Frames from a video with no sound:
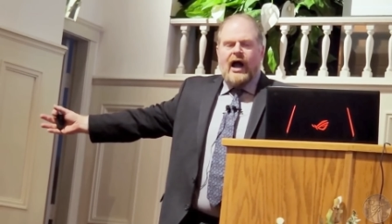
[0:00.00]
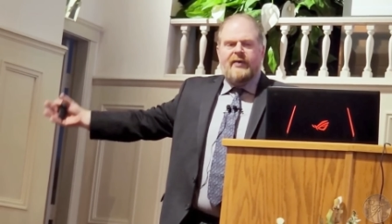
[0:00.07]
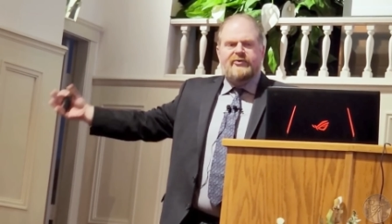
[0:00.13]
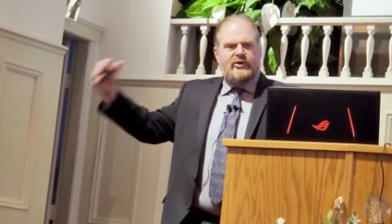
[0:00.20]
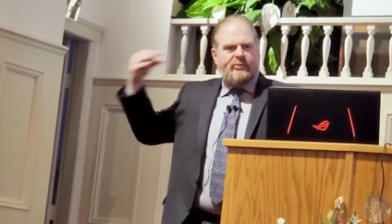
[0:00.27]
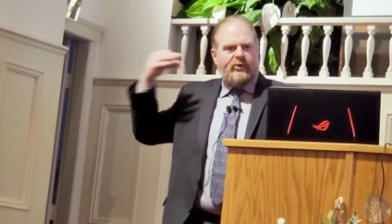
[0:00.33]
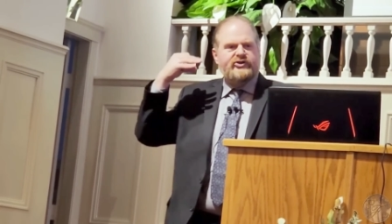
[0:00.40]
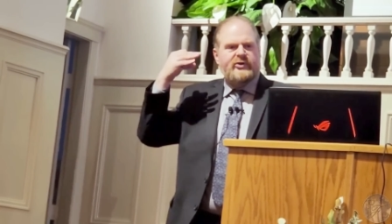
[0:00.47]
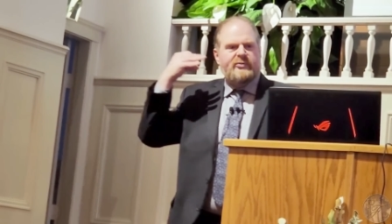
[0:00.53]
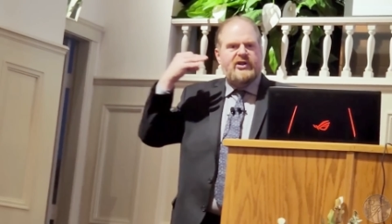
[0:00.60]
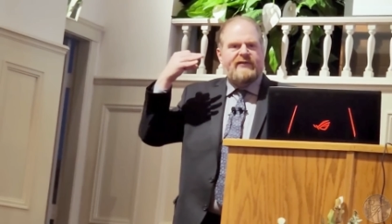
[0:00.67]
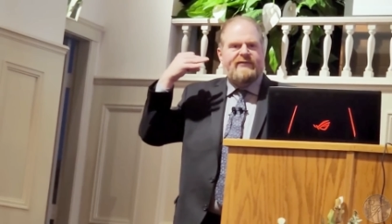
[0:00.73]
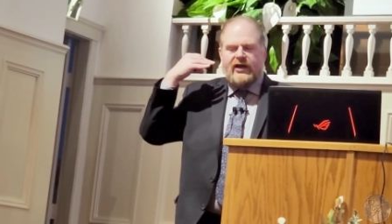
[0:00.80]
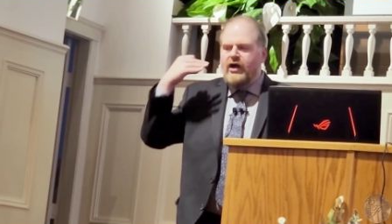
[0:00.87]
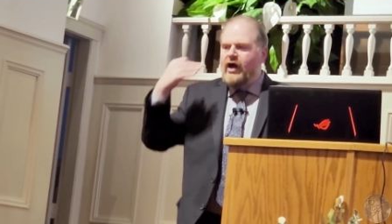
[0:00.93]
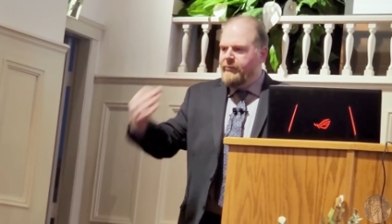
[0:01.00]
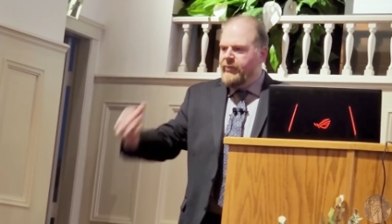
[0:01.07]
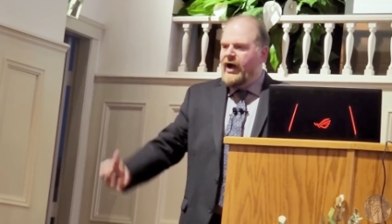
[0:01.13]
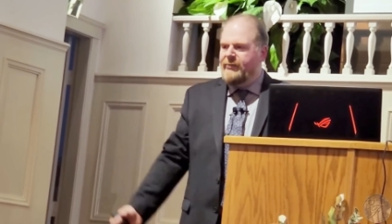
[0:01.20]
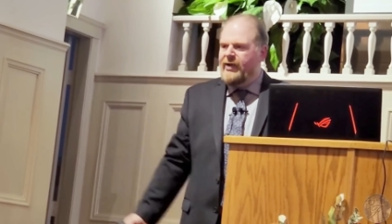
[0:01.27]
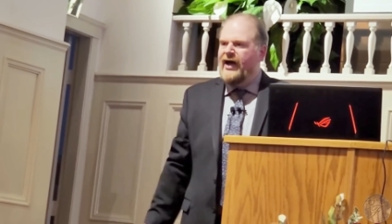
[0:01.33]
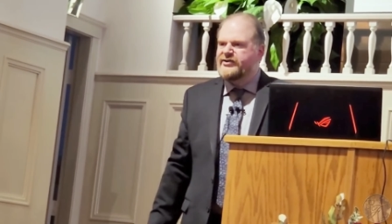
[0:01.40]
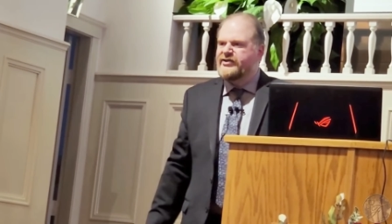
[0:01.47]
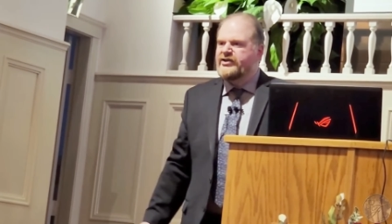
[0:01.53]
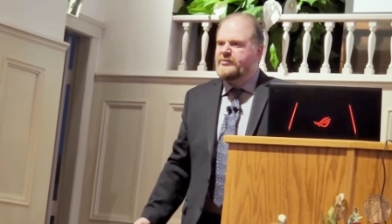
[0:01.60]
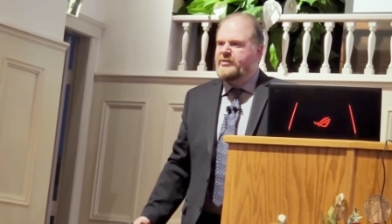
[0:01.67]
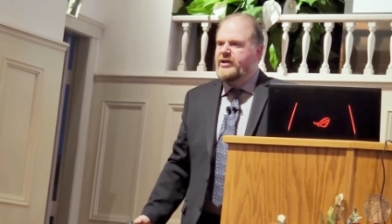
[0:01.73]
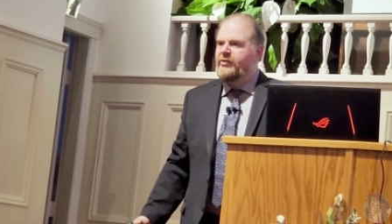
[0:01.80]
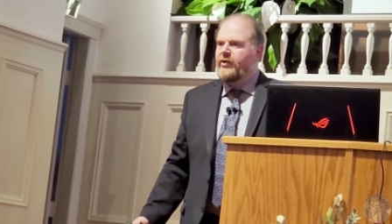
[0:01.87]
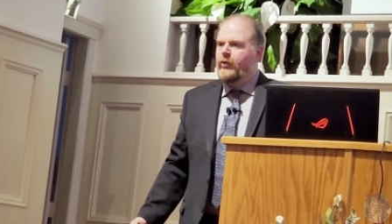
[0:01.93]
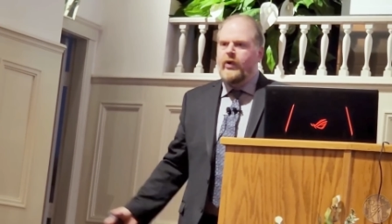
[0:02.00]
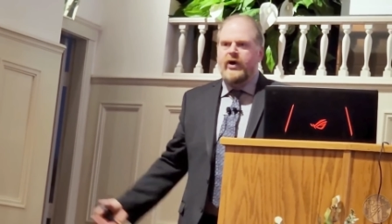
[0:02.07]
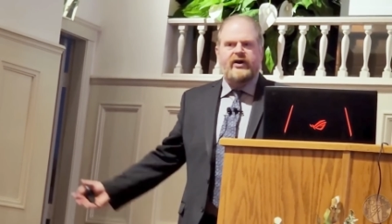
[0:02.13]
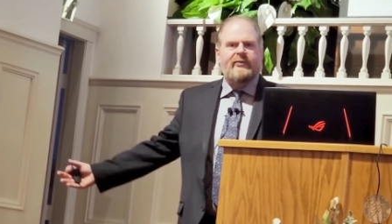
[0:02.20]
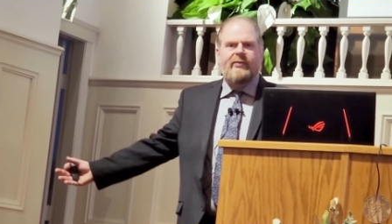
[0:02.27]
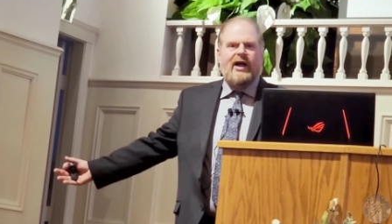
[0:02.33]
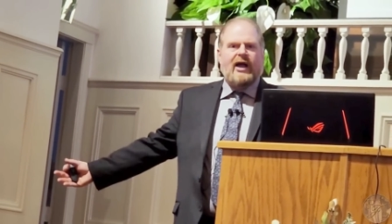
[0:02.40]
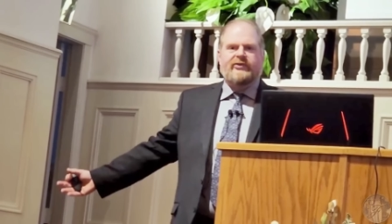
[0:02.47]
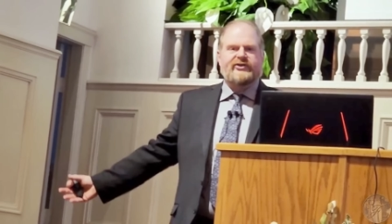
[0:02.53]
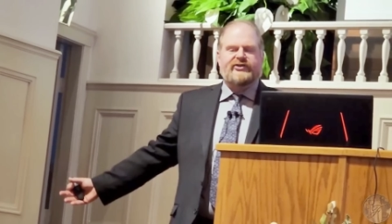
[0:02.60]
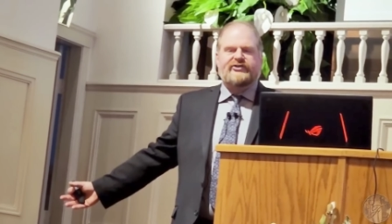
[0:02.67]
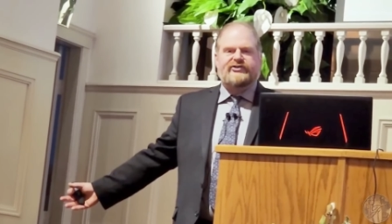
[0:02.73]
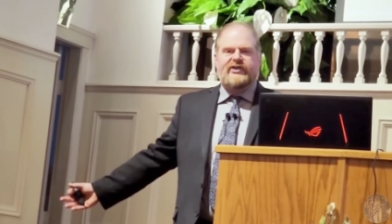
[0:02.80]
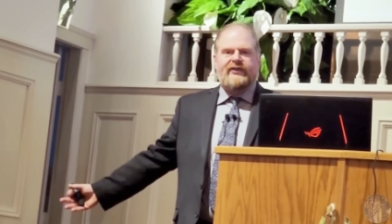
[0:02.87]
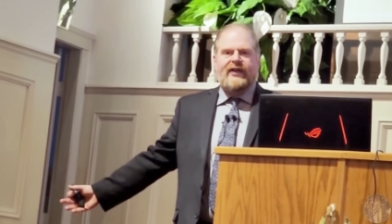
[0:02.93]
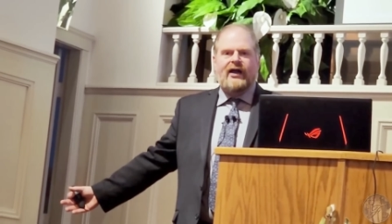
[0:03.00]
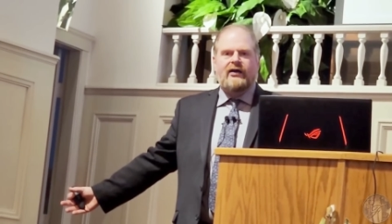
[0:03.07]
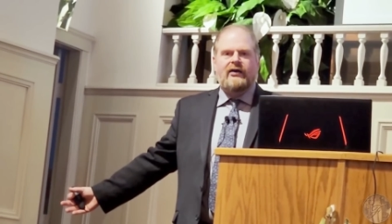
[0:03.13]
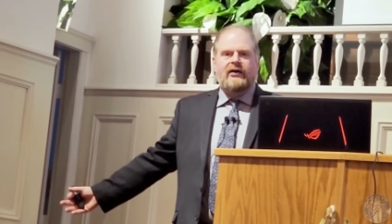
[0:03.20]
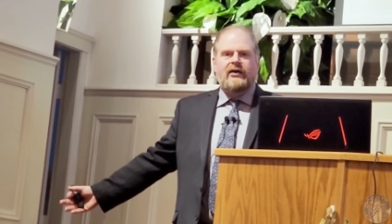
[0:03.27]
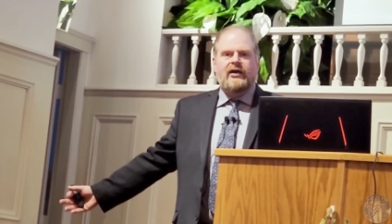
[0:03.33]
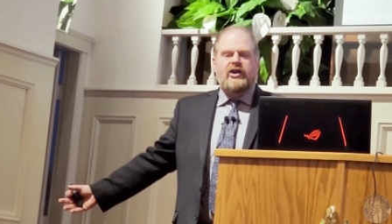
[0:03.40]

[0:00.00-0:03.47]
I'm supposed to believe that God bypassed his people. Where in the Bible does it say that?